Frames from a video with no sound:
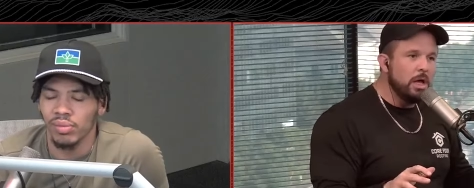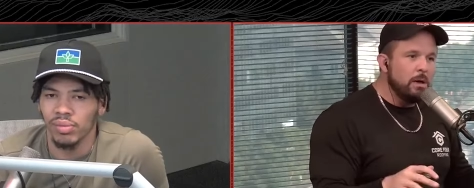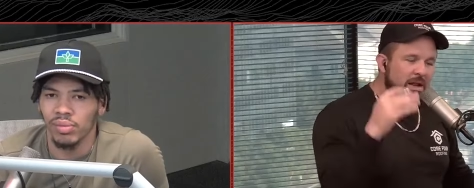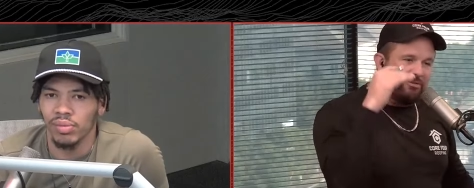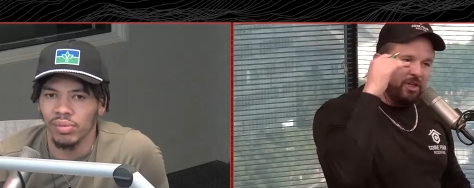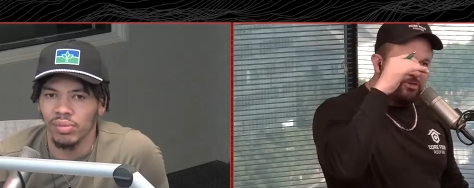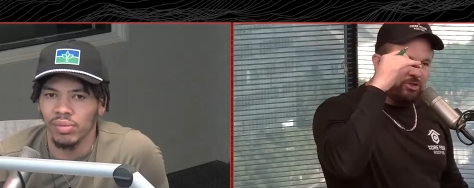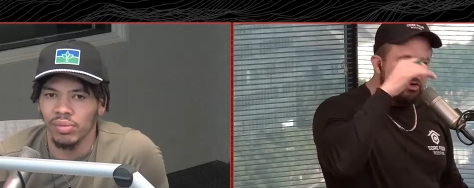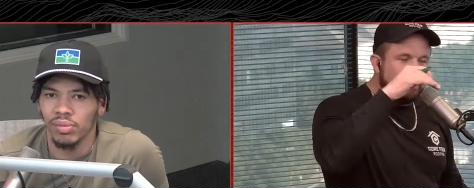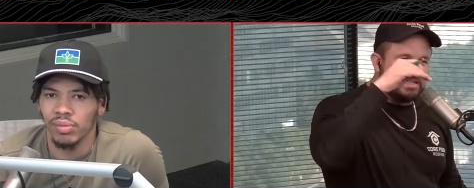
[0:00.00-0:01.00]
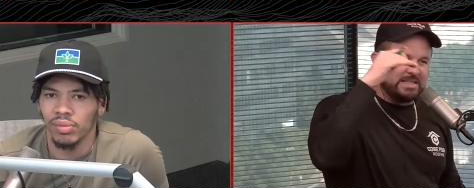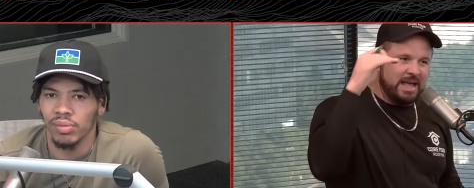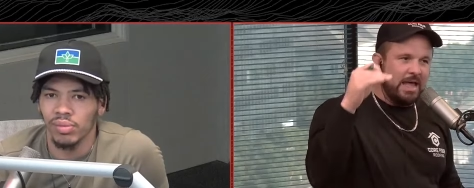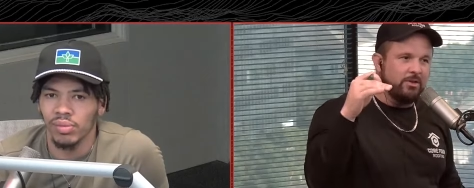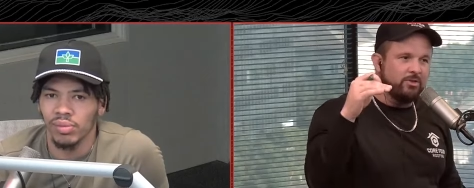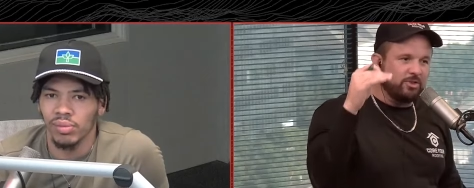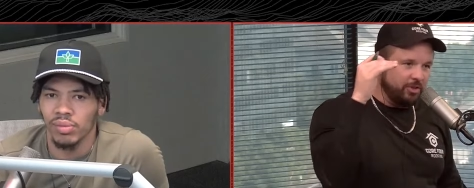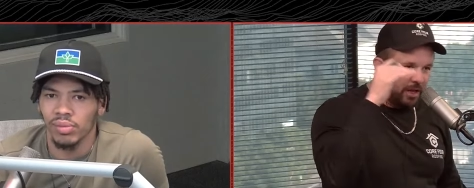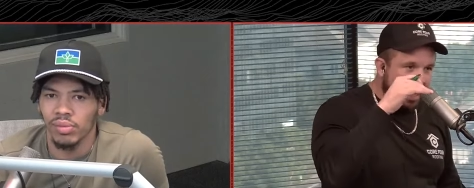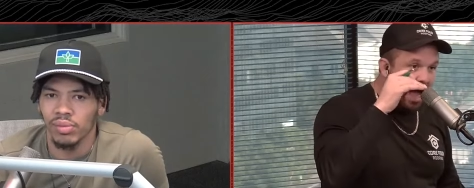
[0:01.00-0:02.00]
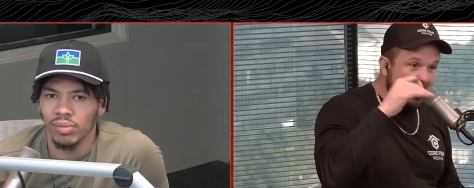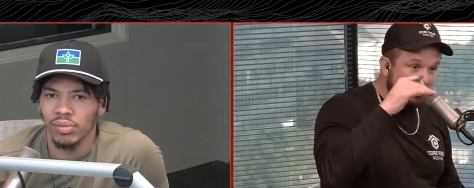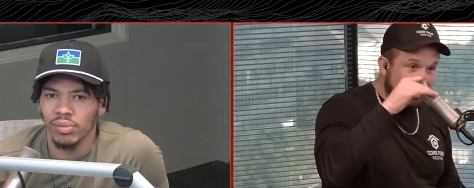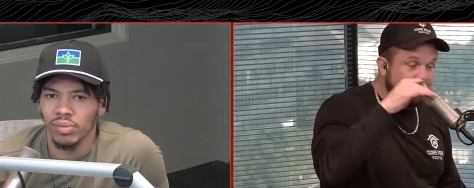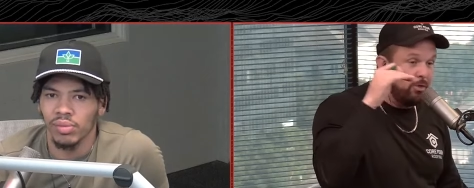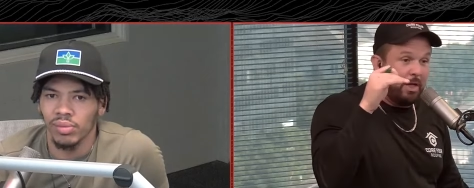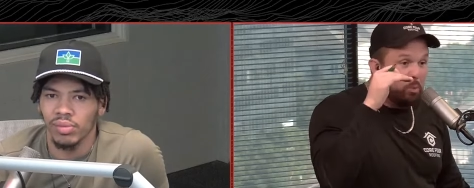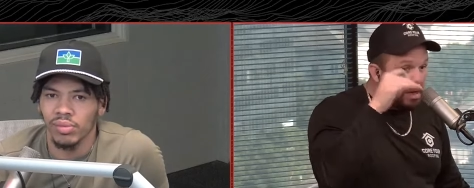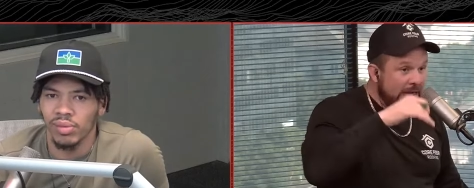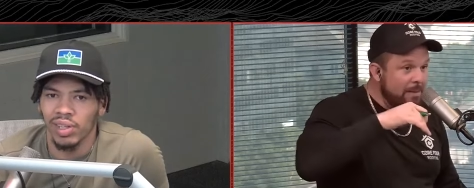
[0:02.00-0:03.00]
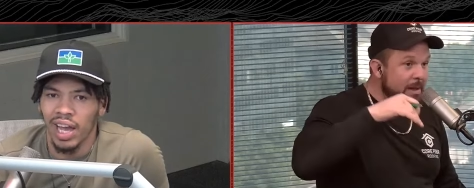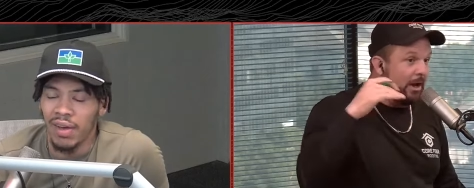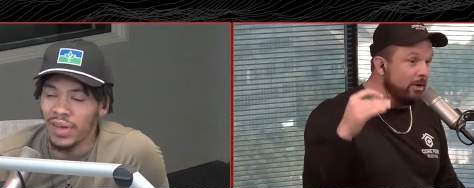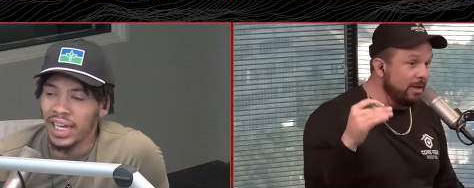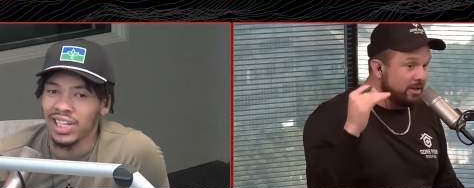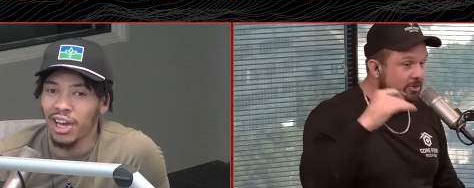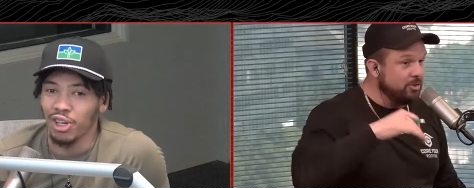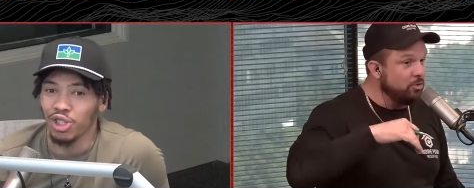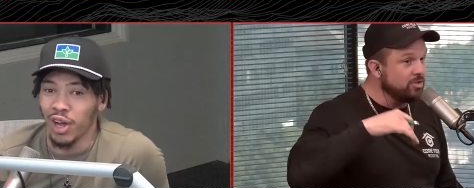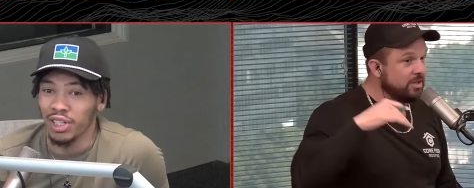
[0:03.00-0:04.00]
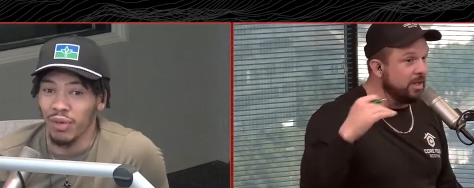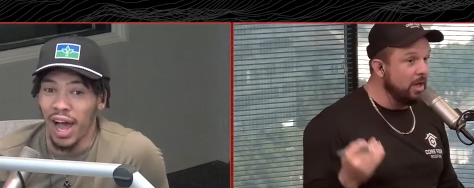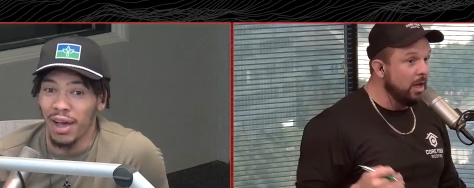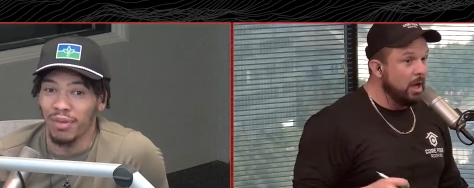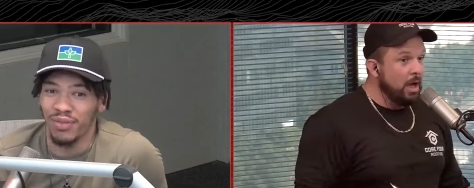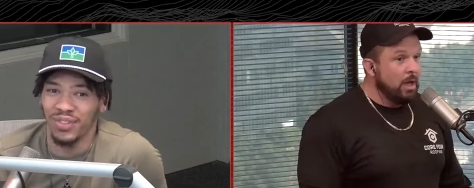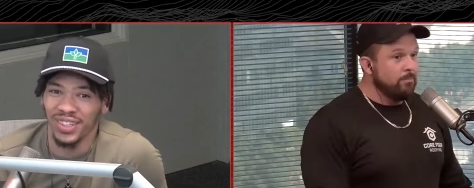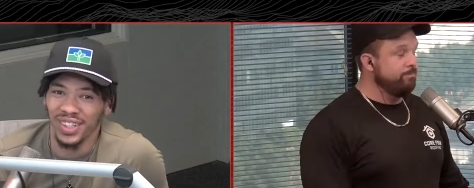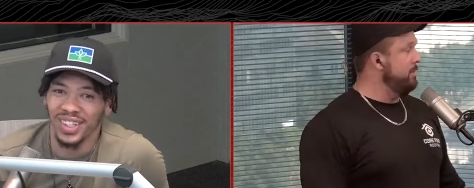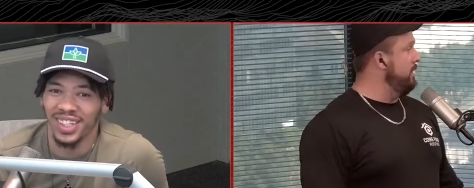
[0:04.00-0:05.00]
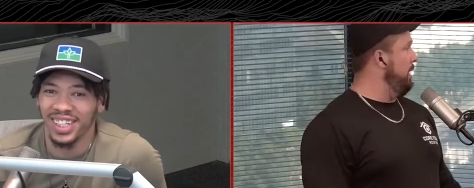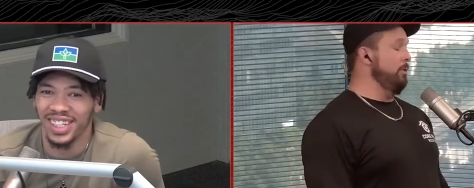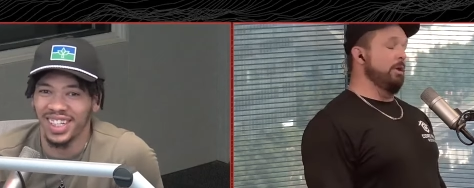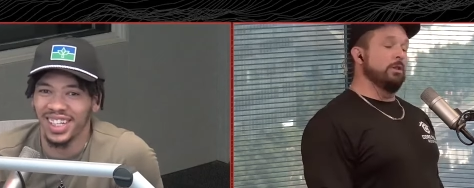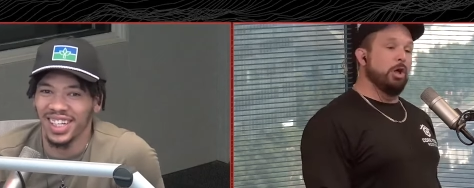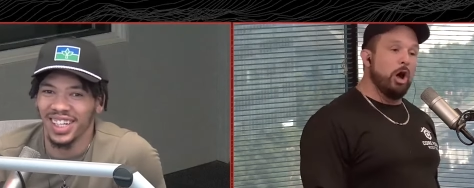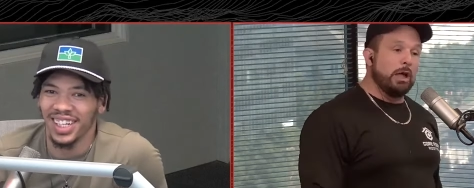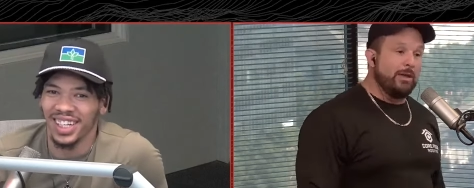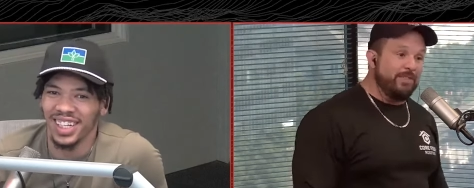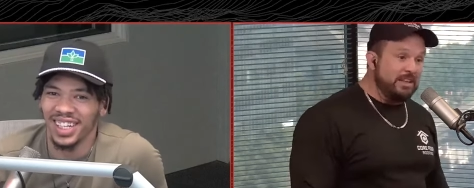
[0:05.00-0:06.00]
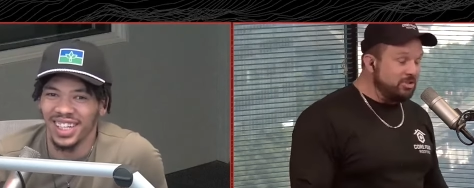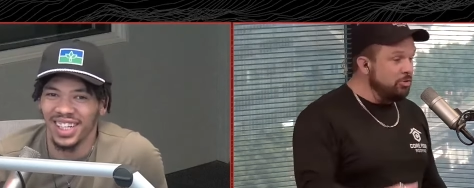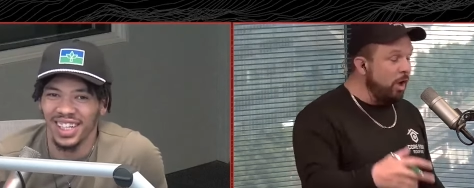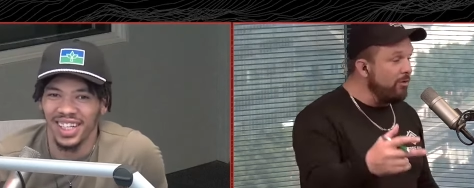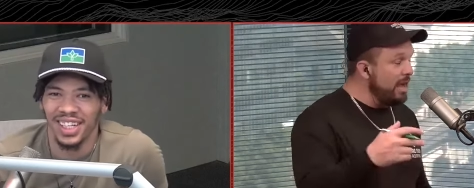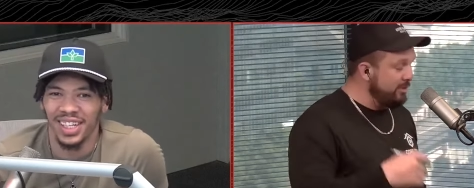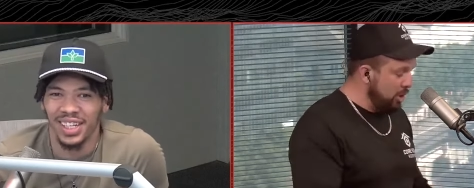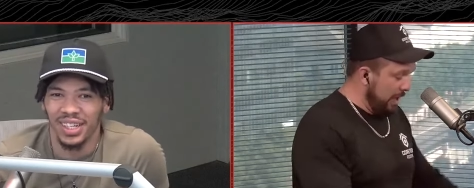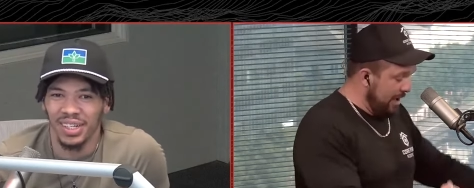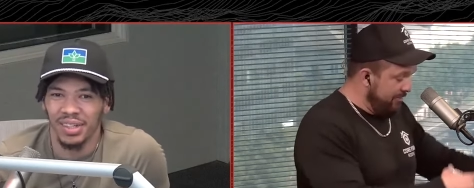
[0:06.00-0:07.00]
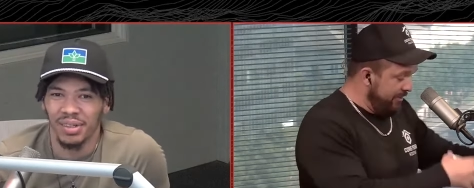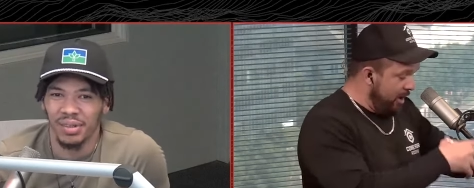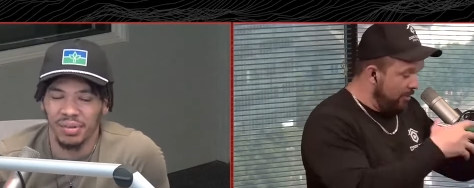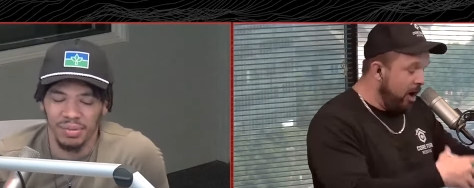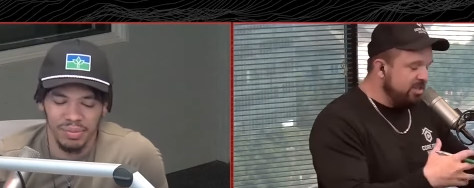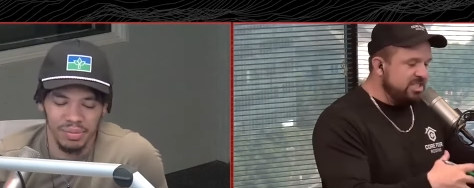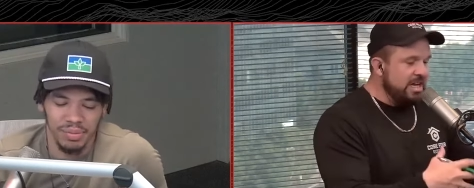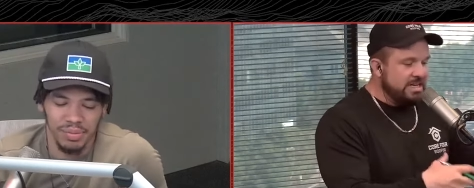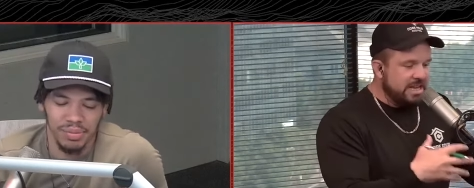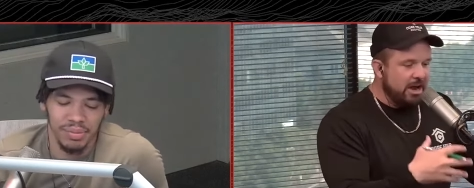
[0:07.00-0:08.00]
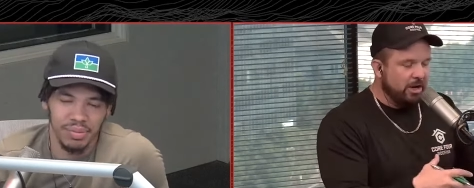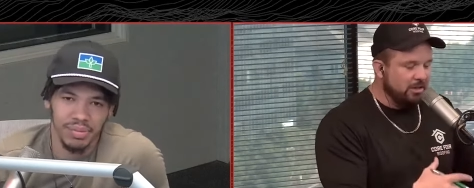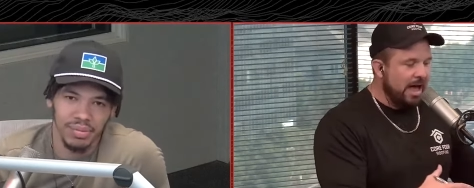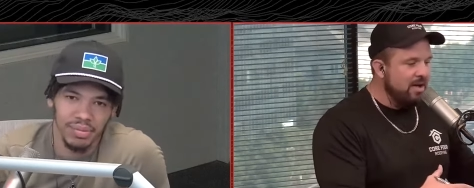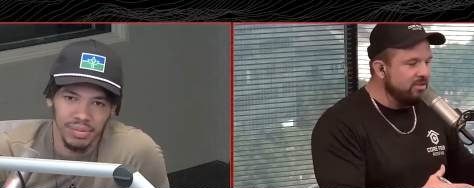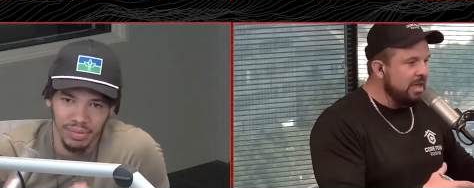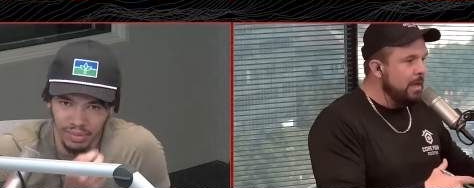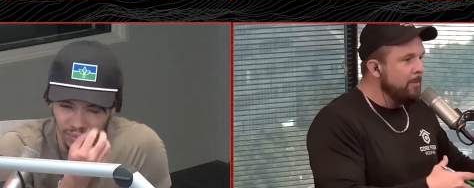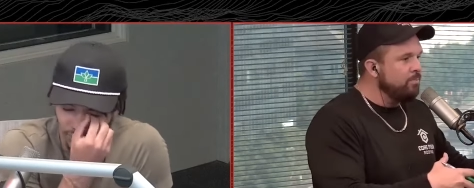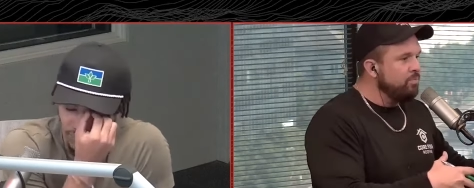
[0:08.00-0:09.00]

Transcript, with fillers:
Speaker 1: But if this dude ascends to the kind of level that we keep
Speaker 2: hearing, if he's not your stretch five.
Speaker 1: Look, if this dude's all look, if if all of a sudden Derek Lively